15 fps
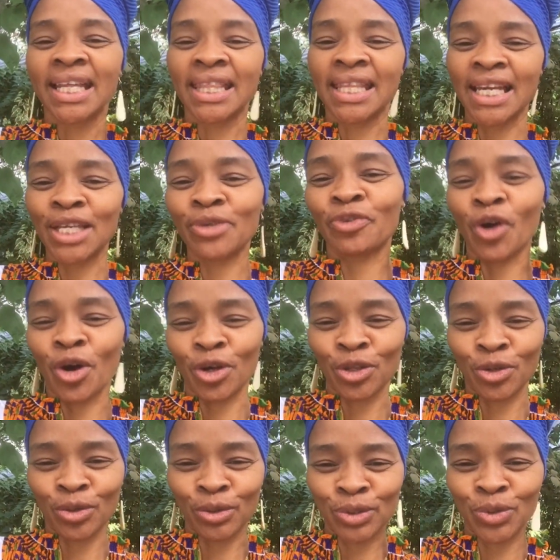Thank you for all
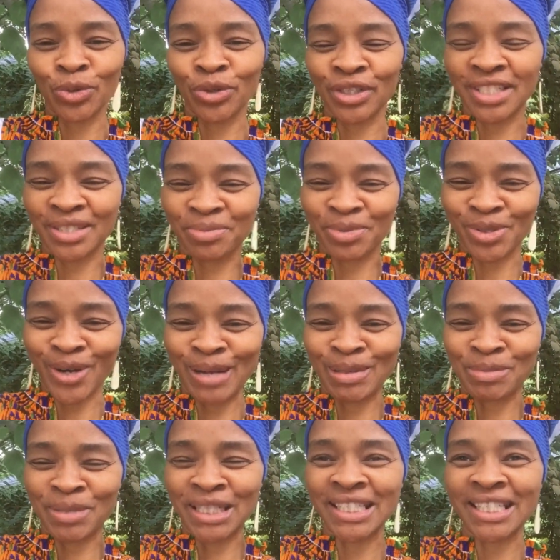those who are subscribed
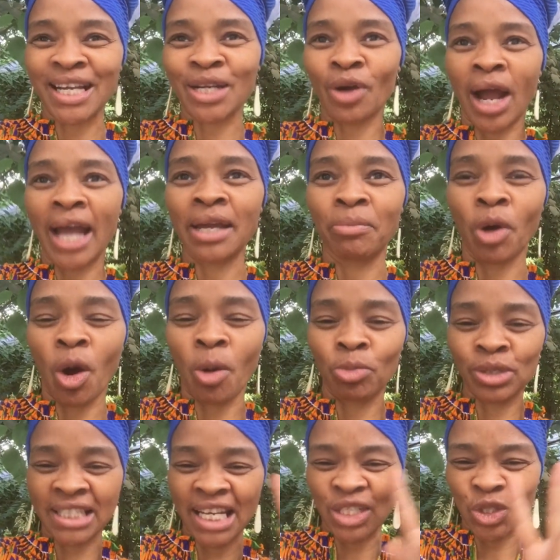to my channel. I am
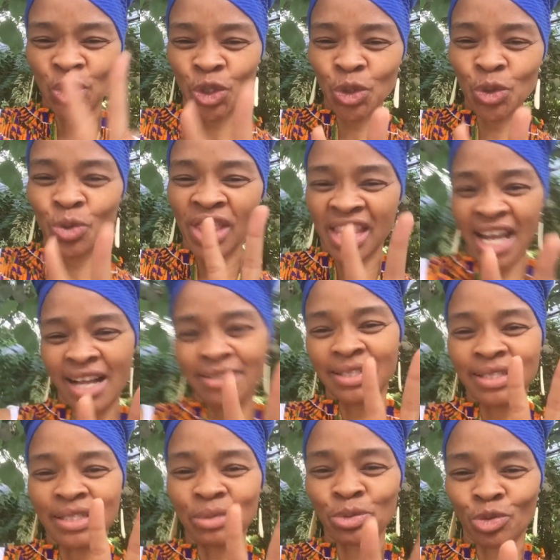almost at 2,000
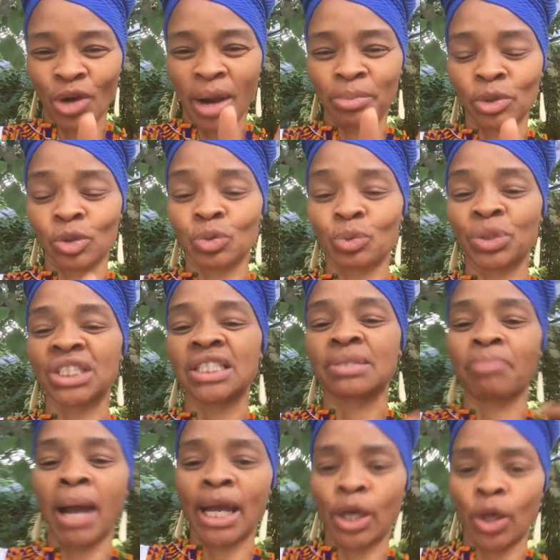subscribers, which is
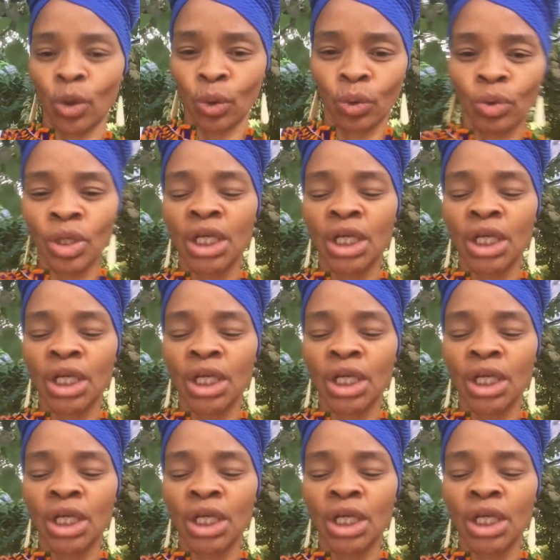my goal.